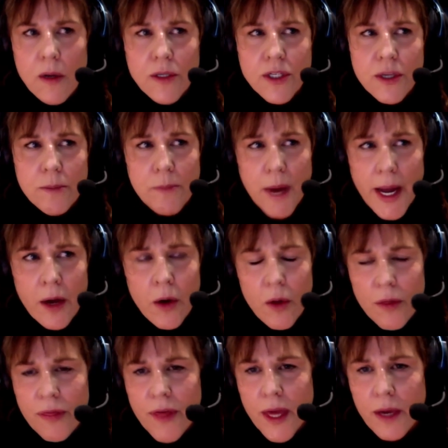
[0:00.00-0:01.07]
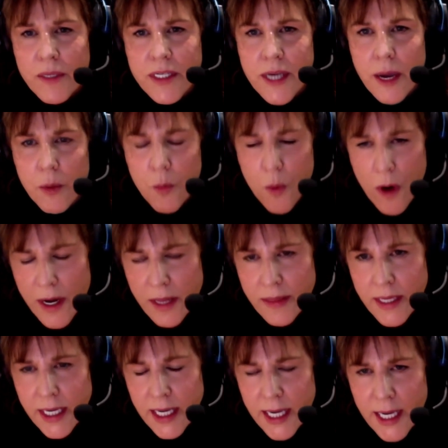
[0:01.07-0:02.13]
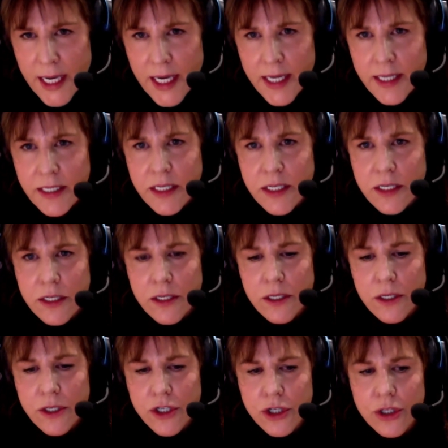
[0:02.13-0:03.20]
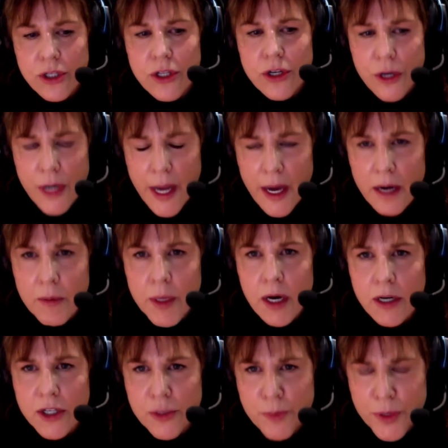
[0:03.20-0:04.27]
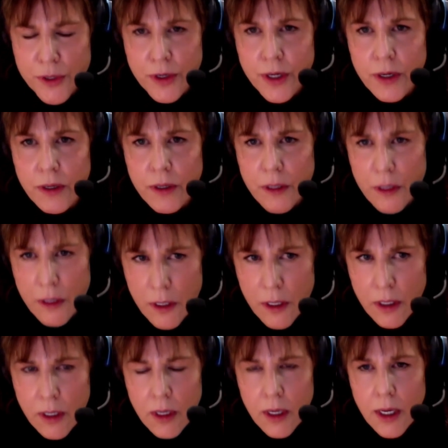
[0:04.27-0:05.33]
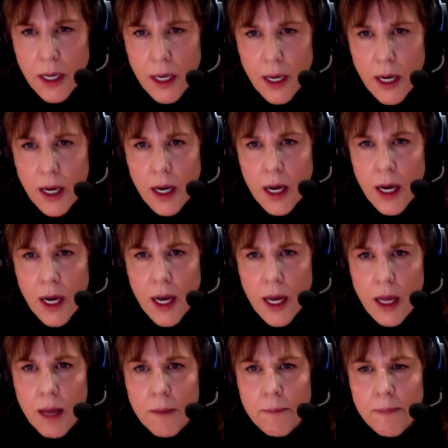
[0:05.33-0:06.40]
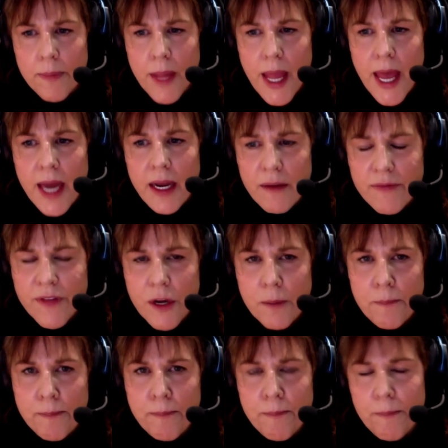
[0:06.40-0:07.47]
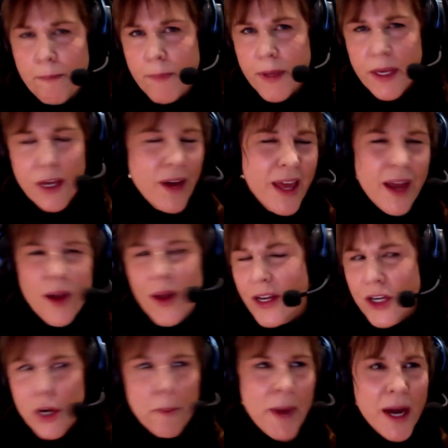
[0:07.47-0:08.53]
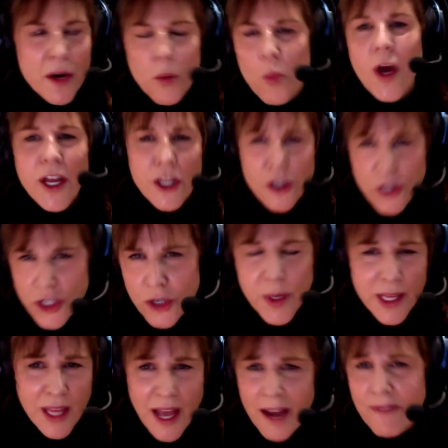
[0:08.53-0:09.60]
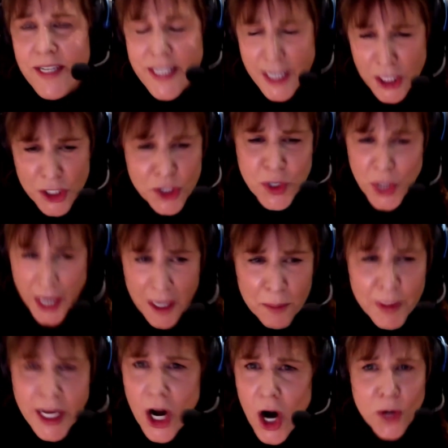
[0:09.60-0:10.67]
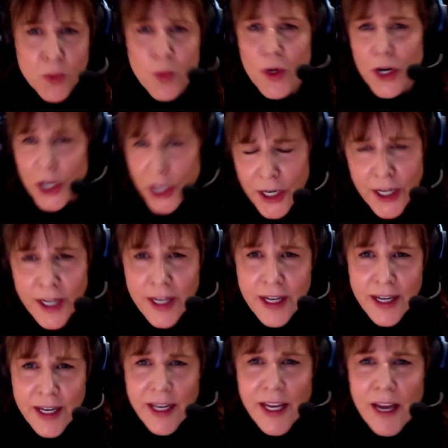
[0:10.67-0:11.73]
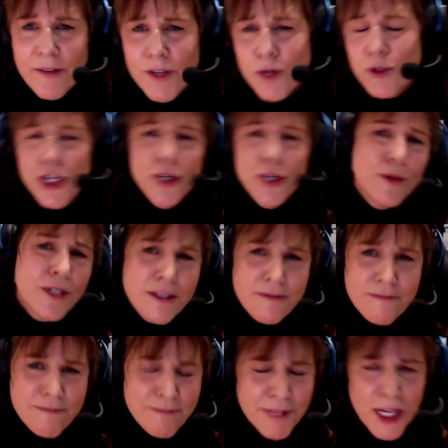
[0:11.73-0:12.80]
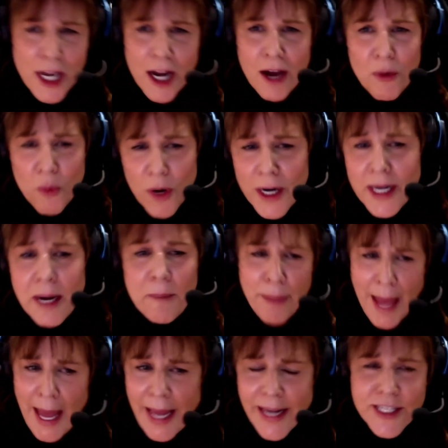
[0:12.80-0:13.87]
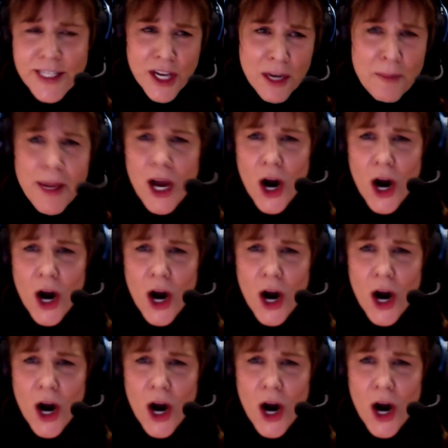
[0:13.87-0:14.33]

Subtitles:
So my whole thing was I wanted the kids to learn how to be entrepreneurial. And if they're, no matter what you do in life, it's incredibly hard work. If you choose, to work in a bank, it's going to be